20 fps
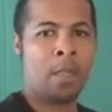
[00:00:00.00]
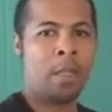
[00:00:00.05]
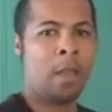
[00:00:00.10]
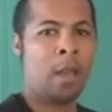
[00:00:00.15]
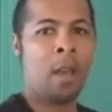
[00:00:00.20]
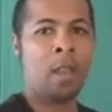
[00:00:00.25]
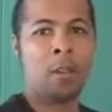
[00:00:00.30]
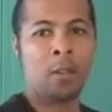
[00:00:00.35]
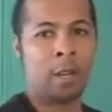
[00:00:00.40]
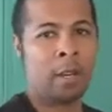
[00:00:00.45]
the
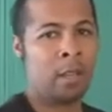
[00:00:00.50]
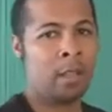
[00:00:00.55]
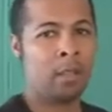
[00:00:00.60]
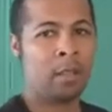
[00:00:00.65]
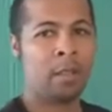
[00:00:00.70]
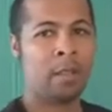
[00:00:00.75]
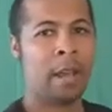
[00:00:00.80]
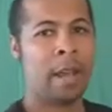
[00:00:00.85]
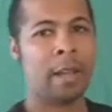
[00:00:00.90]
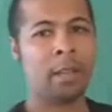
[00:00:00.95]
other
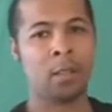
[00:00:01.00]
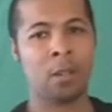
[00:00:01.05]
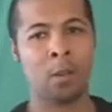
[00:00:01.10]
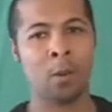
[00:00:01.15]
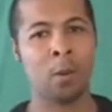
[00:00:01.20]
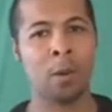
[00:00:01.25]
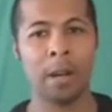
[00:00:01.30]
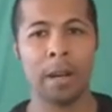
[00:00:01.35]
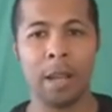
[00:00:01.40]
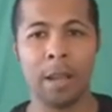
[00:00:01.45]
insect or
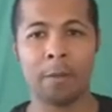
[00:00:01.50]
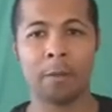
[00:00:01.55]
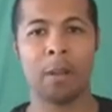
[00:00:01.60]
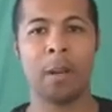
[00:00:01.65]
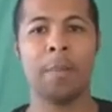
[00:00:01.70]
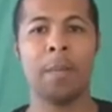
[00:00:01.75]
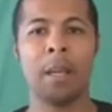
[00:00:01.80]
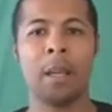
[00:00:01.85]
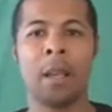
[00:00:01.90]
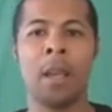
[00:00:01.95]
whatever.
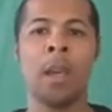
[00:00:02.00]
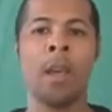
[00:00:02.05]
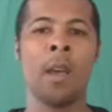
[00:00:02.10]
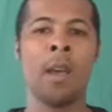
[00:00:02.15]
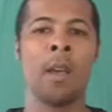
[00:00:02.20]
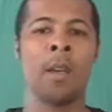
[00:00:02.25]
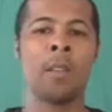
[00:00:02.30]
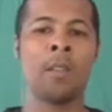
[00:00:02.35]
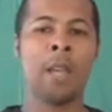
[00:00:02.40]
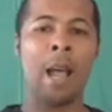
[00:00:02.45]
I mean,
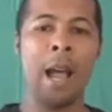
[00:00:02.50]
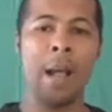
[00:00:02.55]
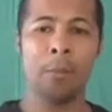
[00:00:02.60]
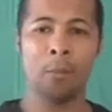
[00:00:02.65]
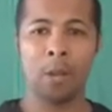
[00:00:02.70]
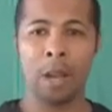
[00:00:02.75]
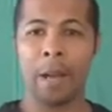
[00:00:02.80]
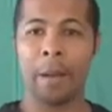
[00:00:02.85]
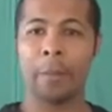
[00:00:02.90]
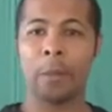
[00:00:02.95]
time
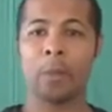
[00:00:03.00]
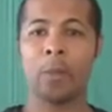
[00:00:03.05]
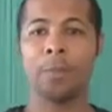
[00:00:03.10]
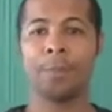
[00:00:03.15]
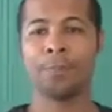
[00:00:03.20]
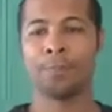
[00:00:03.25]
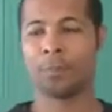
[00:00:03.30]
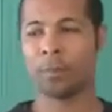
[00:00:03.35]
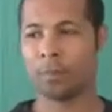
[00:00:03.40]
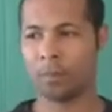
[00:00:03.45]
travel
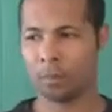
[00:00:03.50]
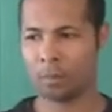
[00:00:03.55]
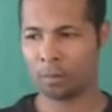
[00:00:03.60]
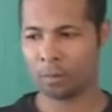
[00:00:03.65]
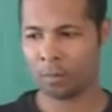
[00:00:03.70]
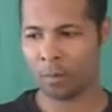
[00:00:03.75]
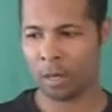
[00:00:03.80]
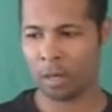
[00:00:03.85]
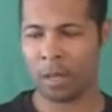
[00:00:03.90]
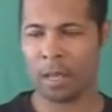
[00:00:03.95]

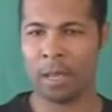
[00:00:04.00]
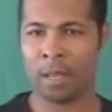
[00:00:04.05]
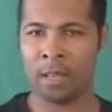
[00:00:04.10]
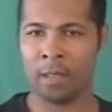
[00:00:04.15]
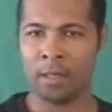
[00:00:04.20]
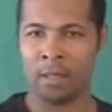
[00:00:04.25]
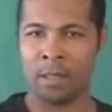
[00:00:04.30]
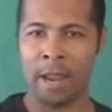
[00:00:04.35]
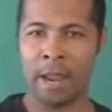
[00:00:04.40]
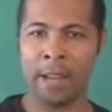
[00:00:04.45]

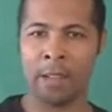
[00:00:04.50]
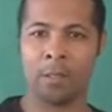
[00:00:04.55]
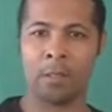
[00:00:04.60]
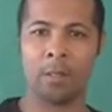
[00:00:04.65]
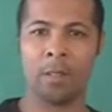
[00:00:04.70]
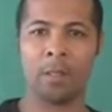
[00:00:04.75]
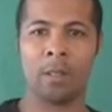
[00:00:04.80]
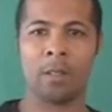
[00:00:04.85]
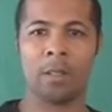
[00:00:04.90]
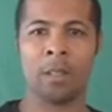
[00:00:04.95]
is
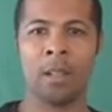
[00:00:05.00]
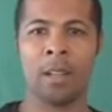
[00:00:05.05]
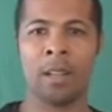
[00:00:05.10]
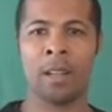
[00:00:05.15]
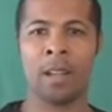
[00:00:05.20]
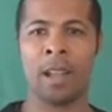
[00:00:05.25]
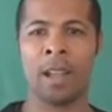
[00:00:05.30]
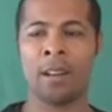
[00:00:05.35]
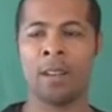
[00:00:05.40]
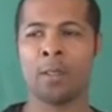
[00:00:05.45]
dangerous,
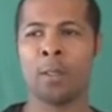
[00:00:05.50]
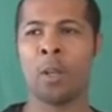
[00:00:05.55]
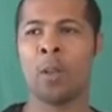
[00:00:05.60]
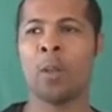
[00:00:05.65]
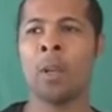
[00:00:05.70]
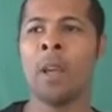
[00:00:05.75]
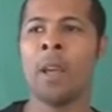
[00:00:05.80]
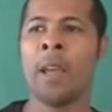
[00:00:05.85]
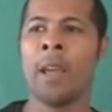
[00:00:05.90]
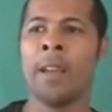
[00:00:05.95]
and
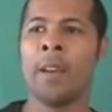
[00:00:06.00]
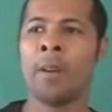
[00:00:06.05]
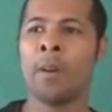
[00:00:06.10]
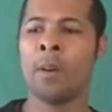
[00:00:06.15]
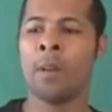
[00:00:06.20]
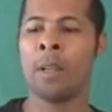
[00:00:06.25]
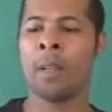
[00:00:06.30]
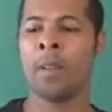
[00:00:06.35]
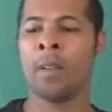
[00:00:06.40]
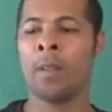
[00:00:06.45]

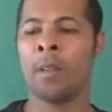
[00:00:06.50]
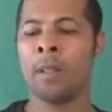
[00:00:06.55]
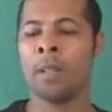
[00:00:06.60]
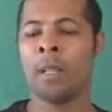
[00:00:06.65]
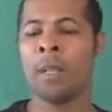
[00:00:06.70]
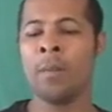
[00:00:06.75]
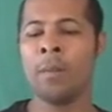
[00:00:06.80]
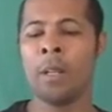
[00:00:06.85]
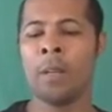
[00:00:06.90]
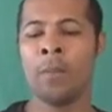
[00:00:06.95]

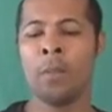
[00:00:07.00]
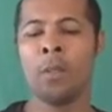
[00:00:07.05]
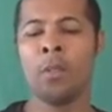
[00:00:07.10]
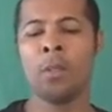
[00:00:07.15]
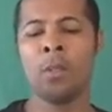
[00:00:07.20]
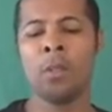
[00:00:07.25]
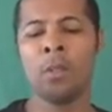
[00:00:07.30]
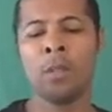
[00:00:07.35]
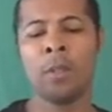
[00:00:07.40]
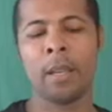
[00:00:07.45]
even if you
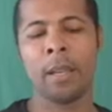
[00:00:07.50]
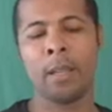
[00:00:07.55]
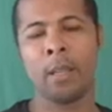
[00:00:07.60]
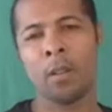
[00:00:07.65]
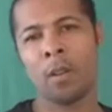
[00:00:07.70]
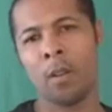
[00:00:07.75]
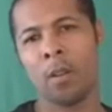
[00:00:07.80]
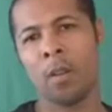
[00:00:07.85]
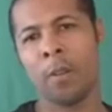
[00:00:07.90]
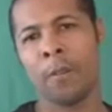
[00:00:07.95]
do say you're
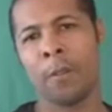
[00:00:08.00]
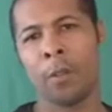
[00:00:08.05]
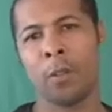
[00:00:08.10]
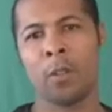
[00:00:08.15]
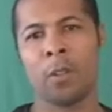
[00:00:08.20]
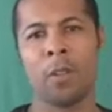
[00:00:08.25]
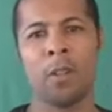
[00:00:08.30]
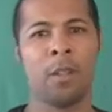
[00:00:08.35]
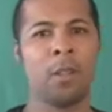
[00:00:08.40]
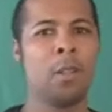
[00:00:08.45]
going to the
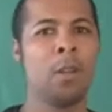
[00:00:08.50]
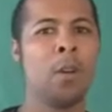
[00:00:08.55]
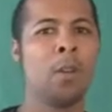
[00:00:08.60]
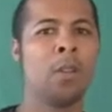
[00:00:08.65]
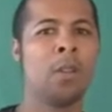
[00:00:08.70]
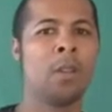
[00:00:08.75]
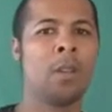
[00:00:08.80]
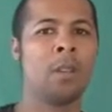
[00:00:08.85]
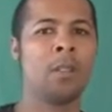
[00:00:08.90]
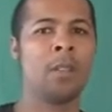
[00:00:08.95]
future, there's no
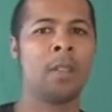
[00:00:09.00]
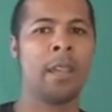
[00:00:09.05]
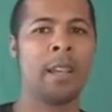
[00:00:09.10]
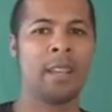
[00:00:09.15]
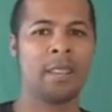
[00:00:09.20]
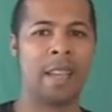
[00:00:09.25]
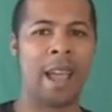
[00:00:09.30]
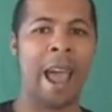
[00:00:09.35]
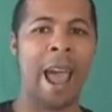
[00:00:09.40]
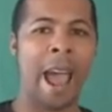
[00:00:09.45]
such thing
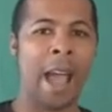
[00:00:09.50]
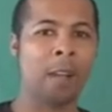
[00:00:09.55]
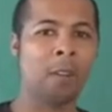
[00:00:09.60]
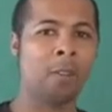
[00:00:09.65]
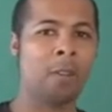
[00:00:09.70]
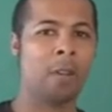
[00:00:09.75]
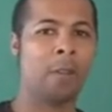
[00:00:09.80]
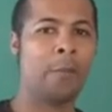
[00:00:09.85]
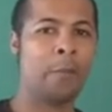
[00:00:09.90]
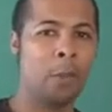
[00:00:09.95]
as an
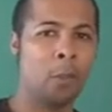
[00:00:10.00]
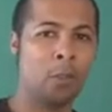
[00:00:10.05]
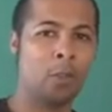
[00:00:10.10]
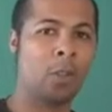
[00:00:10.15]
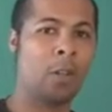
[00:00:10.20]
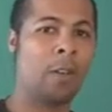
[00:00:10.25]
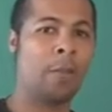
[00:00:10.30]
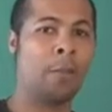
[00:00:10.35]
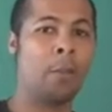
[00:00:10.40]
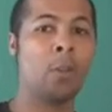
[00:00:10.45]
accurate
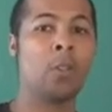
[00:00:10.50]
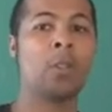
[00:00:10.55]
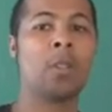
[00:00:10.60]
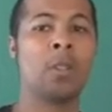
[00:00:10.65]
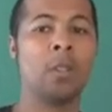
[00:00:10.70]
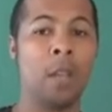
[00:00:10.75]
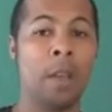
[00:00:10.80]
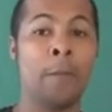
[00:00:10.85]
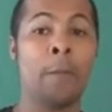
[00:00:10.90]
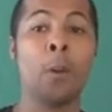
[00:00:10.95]
future. If
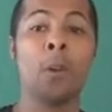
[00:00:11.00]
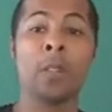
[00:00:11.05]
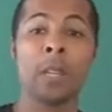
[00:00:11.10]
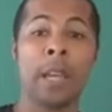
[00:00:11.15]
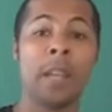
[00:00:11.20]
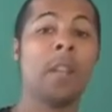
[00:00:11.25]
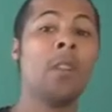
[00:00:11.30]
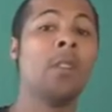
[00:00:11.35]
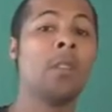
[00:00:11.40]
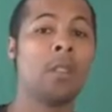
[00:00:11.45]
you're
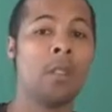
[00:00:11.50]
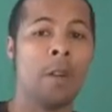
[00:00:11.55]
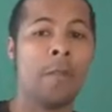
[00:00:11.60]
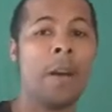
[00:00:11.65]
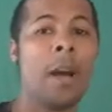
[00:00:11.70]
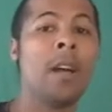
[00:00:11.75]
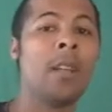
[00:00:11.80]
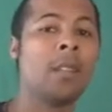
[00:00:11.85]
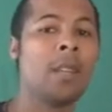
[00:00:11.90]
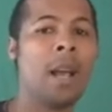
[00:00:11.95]
taking yourself
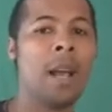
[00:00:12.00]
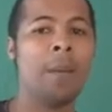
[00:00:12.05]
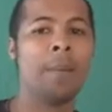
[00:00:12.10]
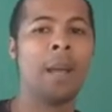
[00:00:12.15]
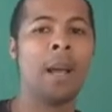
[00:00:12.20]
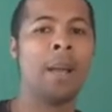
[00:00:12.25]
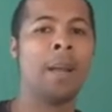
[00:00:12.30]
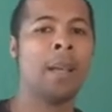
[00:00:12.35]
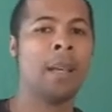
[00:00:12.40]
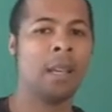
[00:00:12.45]
out of the
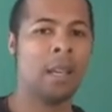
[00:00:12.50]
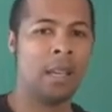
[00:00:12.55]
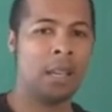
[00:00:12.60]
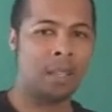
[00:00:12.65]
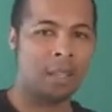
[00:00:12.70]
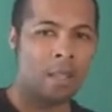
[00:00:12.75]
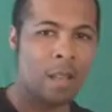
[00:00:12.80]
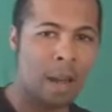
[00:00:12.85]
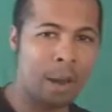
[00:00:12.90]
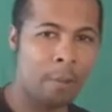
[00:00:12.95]
timeline, it
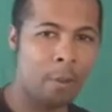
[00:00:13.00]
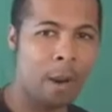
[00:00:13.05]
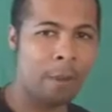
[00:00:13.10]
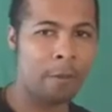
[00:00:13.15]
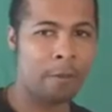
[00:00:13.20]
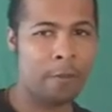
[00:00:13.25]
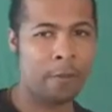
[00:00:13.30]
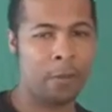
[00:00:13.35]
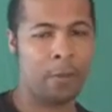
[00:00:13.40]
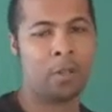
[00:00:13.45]
is not a
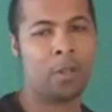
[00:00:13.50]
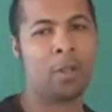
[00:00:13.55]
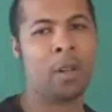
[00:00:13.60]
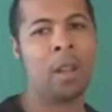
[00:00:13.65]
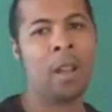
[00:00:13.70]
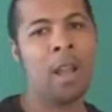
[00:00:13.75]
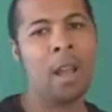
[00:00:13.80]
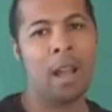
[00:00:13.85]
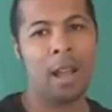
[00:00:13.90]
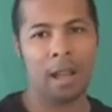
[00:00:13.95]
proper future.
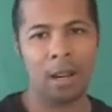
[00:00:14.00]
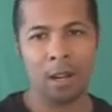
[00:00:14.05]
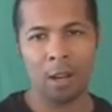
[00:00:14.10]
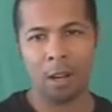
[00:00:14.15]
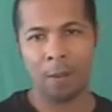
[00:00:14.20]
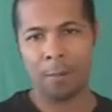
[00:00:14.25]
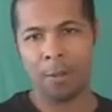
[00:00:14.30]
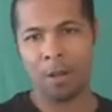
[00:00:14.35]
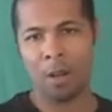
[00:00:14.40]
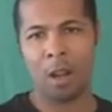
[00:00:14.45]
I
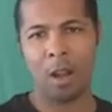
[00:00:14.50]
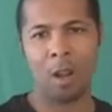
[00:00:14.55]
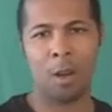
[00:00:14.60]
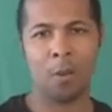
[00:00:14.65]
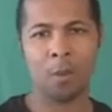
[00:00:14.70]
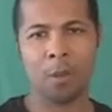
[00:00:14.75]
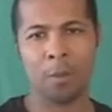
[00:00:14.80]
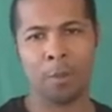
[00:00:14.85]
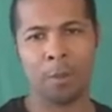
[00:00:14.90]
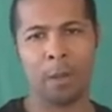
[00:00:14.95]
know I've been all
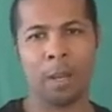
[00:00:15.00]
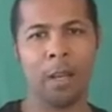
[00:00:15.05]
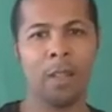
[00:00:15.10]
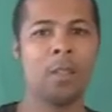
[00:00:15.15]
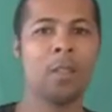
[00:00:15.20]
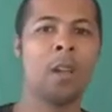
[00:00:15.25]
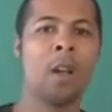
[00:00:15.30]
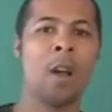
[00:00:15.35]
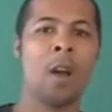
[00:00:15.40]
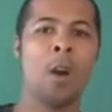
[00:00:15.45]
over the
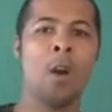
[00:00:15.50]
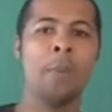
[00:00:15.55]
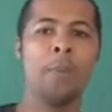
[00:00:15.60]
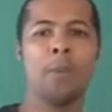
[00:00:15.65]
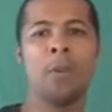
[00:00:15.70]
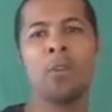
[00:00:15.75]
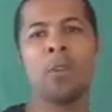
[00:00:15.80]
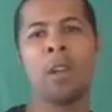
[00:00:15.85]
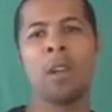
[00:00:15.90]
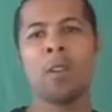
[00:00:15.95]
place, so I hope
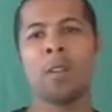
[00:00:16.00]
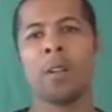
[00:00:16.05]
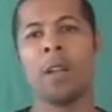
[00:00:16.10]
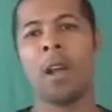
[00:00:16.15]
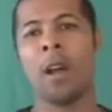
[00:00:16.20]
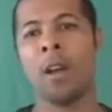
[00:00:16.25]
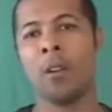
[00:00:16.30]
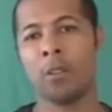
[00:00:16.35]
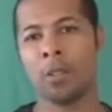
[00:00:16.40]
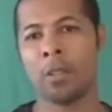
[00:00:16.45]
you generally
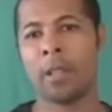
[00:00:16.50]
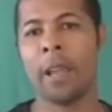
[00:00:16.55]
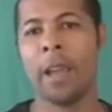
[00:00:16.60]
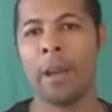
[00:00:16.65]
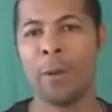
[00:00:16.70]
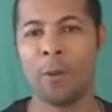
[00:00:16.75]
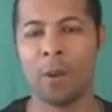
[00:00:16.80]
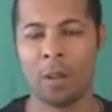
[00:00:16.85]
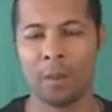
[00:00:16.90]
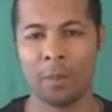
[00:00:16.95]

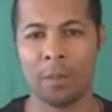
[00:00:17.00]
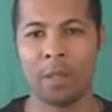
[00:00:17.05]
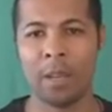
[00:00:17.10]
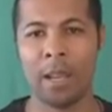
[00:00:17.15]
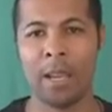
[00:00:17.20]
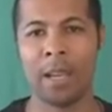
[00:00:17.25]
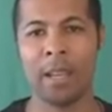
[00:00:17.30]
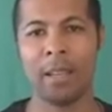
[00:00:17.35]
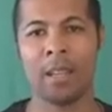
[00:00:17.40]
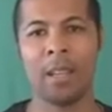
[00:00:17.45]
understand what I'm
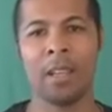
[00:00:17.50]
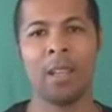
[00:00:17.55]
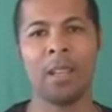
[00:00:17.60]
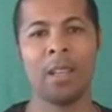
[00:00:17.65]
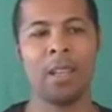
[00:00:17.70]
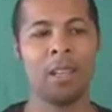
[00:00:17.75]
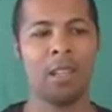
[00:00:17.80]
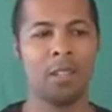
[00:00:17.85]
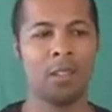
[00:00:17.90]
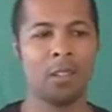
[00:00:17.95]
saying.
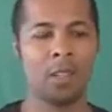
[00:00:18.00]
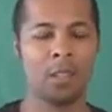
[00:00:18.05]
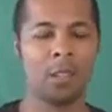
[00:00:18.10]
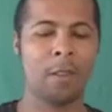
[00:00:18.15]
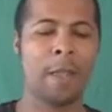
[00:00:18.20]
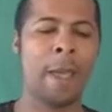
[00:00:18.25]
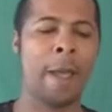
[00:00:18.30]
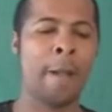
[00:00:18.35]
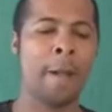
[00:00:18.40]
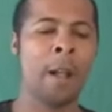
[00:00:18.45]
It's just
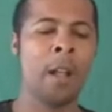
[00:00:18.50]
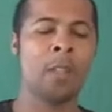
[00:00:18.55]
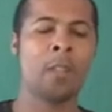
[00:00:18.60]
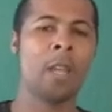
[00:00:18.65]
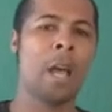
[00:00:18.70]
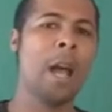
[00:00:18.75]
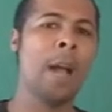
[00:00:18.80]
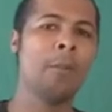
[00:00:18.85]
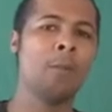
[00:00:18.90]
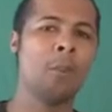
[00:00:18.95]
that
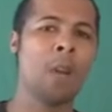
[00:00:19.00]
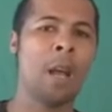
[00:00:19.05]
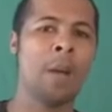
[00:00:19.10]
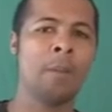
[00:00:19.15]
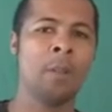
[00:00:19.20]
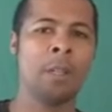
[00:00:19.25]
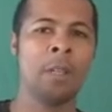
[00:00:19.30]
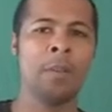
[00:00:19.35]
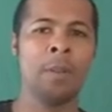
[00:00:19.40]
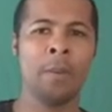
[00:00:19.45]
time
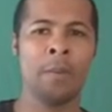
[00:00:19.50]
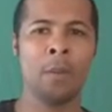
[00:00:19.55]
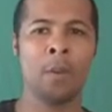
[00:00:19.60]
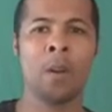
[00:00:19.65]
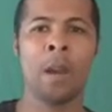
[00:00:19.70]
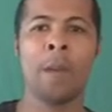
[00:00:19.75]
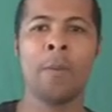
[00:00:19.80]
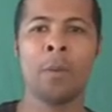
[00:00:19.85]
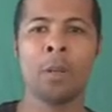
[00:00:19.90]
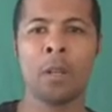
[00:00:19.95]
travel, even if
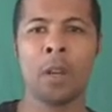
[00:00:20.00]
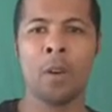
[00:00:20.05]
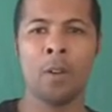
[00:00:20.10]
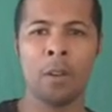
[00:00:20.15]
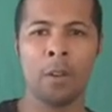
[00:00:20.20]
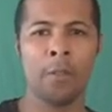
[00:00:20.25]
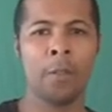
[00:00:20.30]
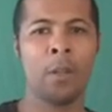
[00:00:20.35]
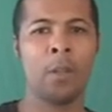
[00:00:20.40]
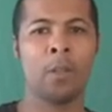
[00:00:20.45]
you're able to go
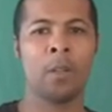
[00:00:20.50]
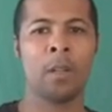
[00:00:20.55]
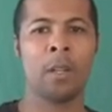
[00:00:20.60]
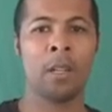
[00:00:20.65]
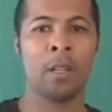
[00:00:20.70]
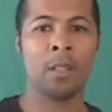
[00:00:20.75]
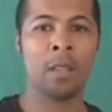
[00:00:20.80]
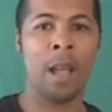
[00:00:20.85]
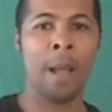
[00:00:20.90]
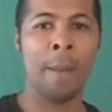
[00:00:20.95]
in the future,
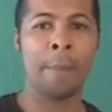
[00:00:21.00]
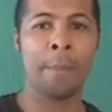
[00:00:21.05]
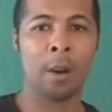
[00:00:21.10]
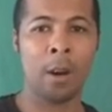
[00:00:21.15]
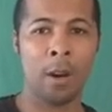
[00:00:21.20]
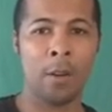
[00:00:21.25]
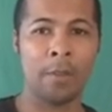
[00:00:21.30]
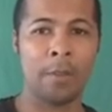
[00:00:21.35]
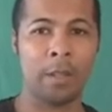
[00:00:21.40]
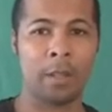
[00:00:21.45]
is not
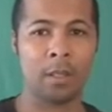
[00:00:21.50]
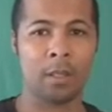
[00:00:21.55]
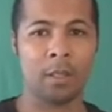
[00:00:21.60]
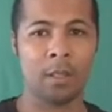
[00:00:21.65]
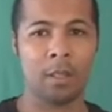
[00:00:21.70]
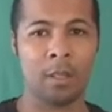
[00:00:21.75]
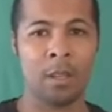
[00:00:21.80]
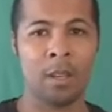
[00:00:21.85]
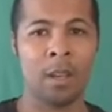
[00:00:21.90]
perfect.